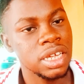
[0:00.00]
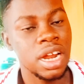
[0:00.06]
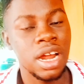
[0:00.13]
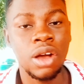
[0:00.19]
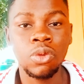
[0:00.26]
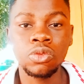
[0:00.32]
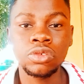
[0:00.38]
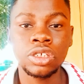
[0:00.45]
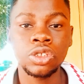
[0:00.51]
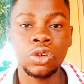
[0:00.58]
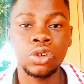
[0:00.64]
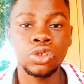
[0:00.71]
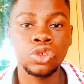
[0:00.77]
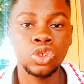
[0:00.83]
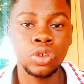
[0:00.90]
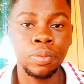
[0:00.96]
and I was not
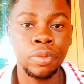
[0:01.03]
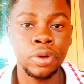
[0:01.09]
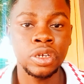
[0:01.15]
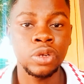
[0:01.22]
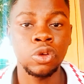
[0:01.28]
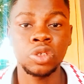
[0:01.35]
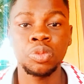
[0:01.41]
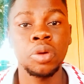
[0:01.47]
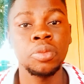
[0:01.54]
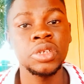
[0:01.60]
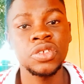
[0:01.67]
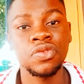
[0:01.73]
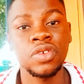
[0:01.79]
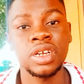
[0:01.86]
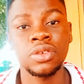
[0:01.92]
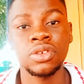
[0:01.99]
talking to somebody, was
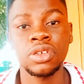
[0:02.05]
promised friend,